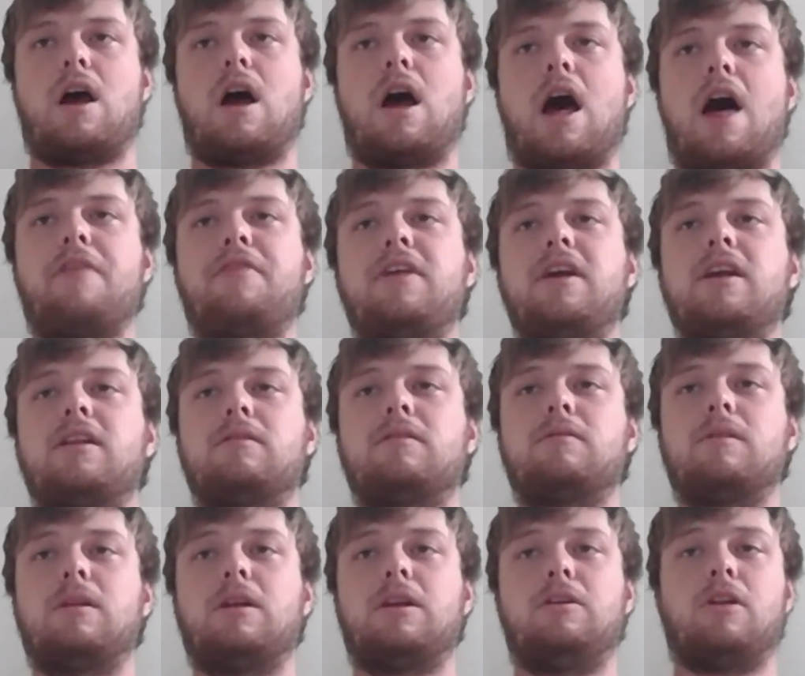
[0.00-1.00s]
I think
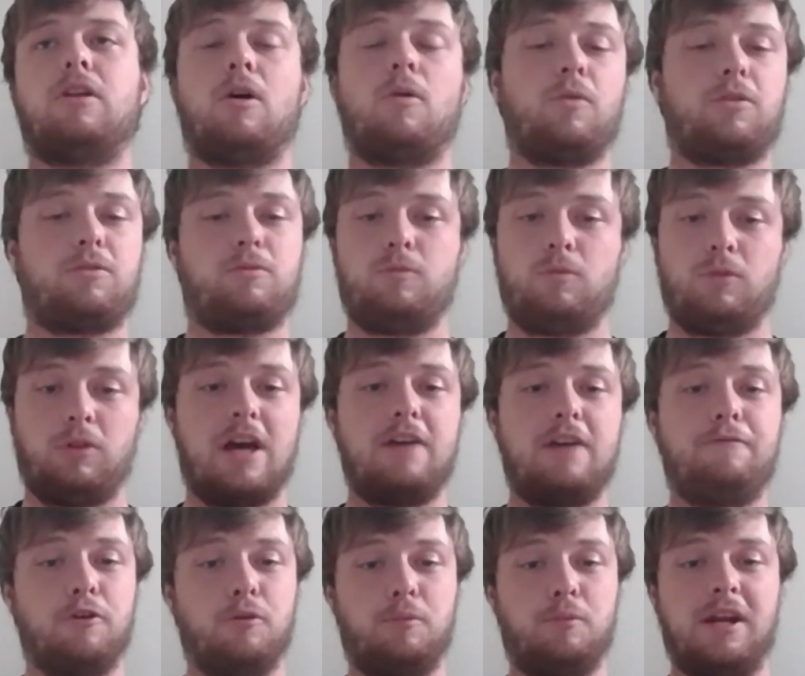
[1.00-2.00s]
with
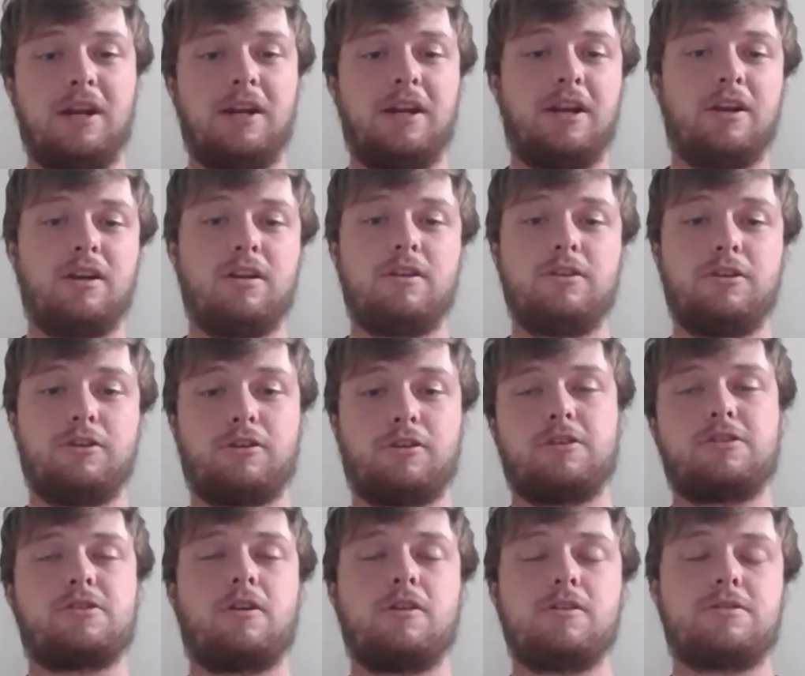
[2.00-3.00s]
Ledford being here, you're going
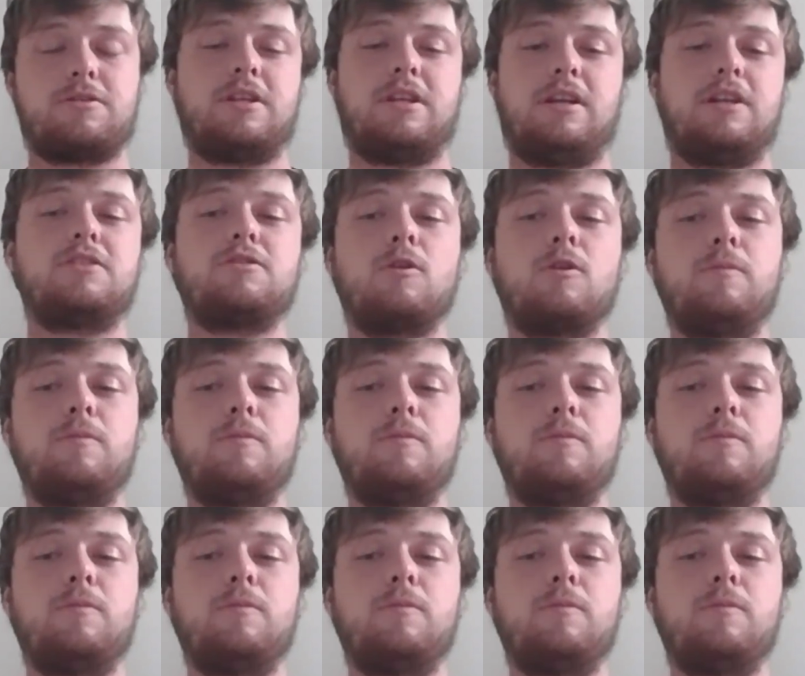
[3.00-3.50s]
to start seeing. It's going